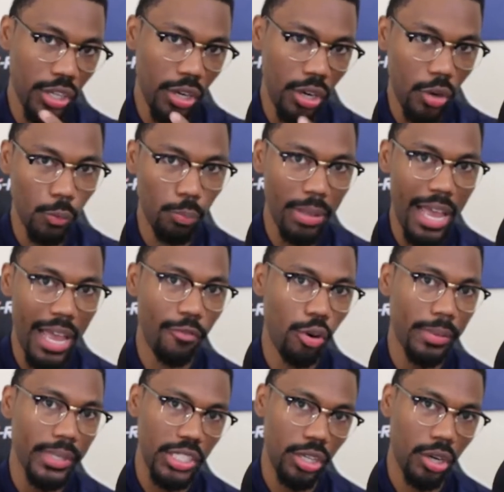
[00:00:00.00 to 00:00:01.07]

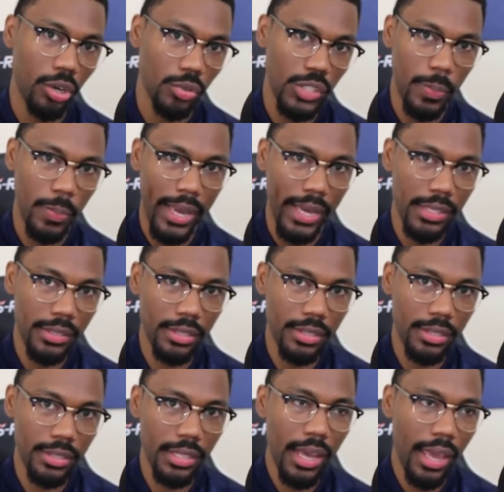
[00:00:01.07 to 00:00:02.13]
platform, it's your own space.
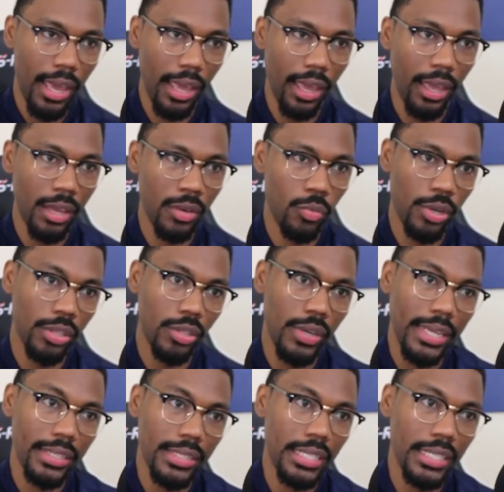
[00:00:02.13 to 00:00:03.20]
And we're in the
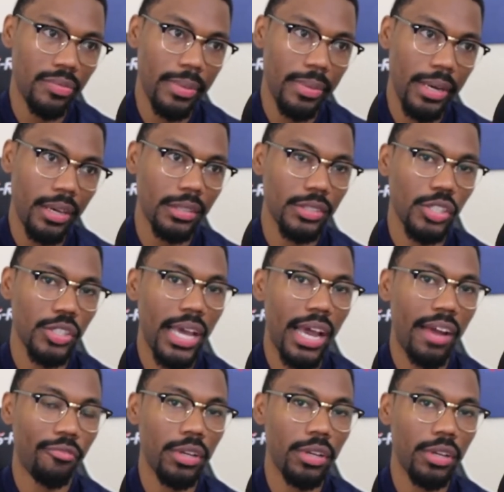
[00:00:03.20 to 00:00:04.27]
United States of America, so you
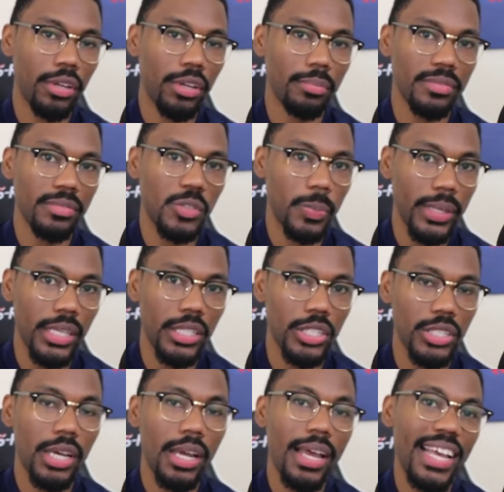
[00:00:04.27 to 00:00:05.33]
got freedom of speech.
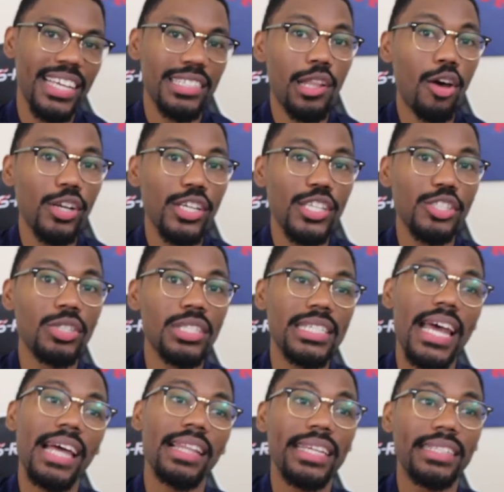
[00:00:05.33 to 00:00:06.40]
As long as you're just
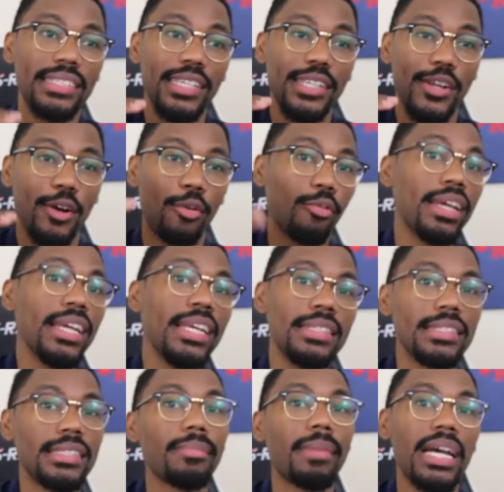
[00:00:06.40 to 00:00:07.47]
not like sitting there reading
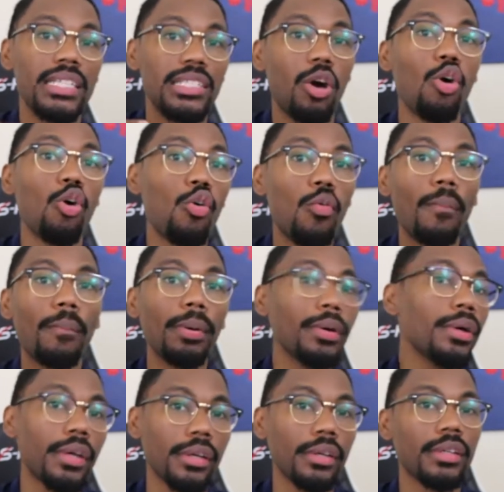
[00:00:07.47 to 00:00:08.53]
somebody's whole
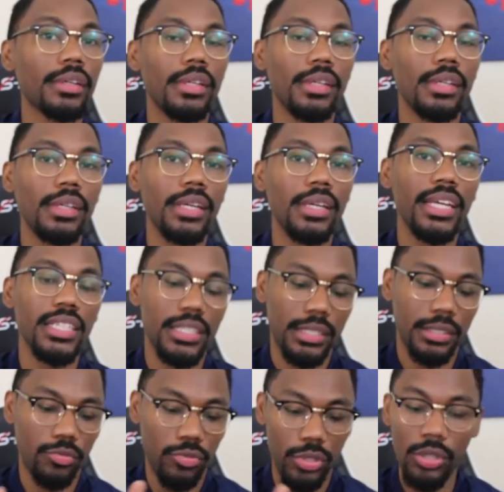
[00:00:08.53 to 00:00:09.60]
book and
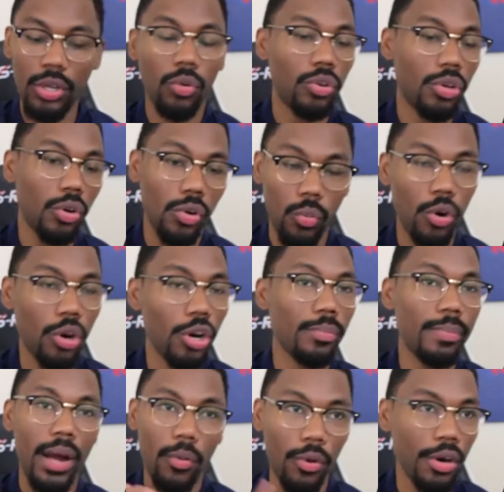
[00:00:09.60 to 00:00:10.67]
just, you know, going word
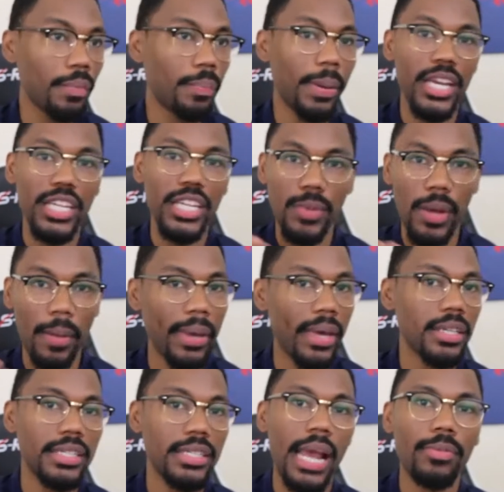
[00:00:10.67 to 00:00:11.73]
by word, page by
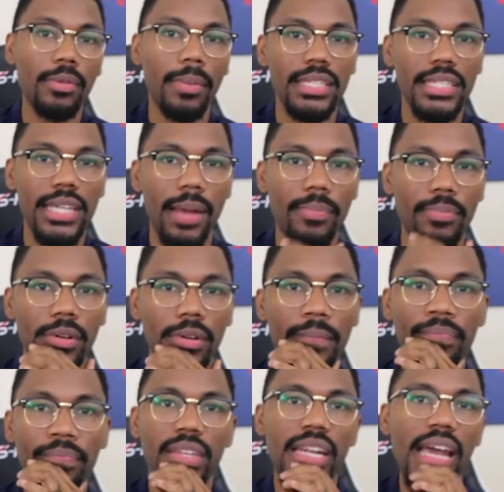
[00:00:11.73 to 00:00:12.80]
page, chapter by chapter,
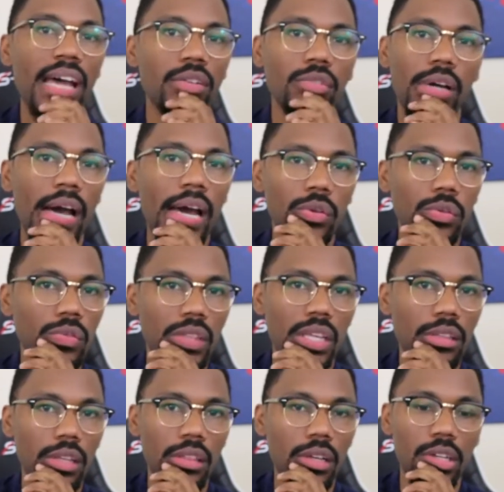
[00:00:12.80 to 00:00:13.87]
then I don't
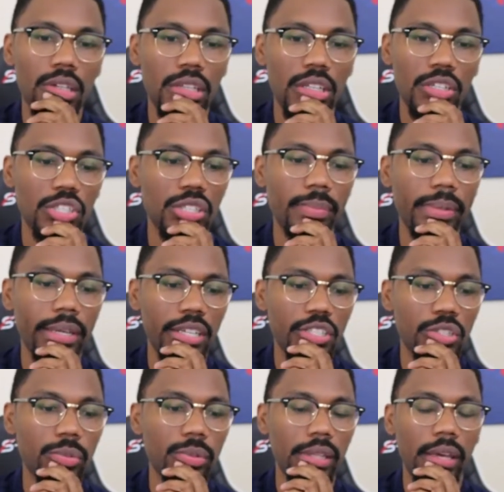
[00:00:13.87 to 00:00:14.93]
think that there should be an
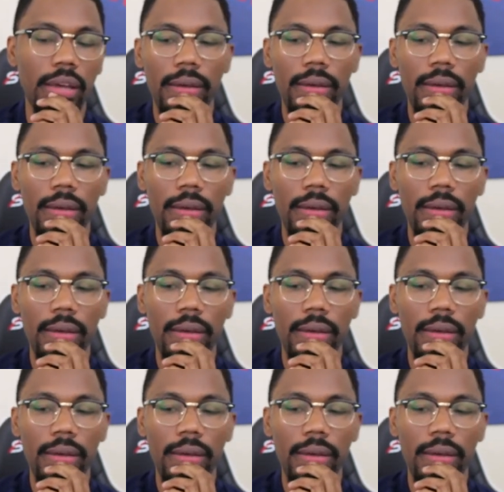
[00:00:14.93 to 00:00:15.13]
issue with that.